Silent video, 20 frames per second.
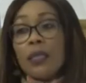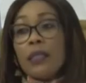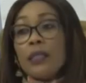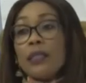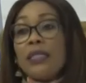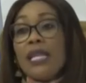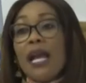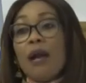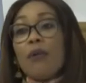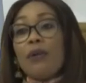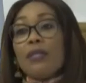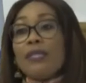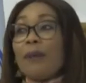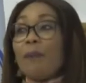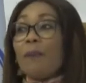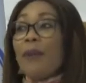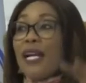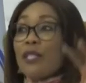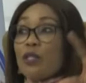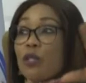Now on the
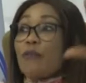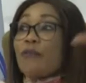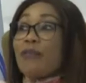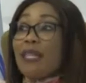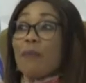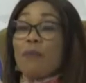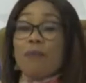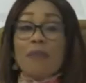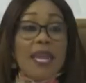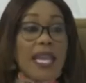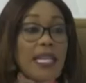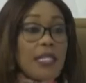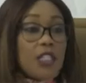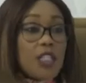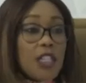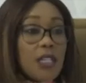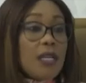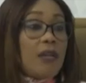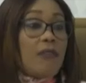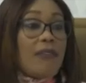part of the men
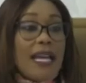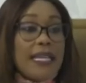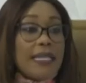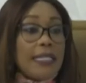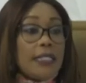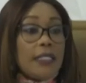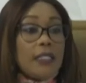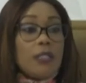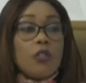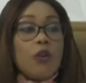generally,